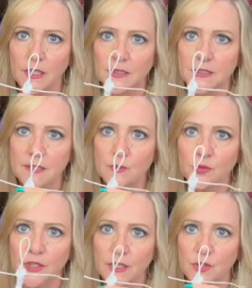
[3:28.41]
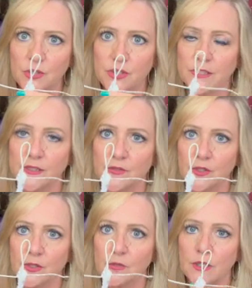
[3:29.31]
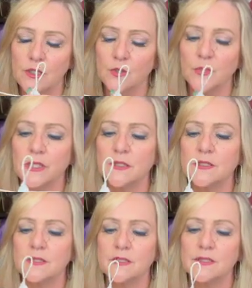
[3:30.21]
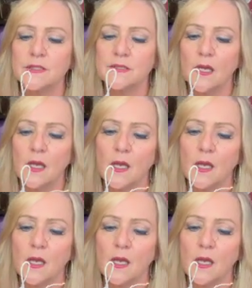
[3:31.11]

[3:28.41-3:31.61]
And this is where I usually start, right here, because this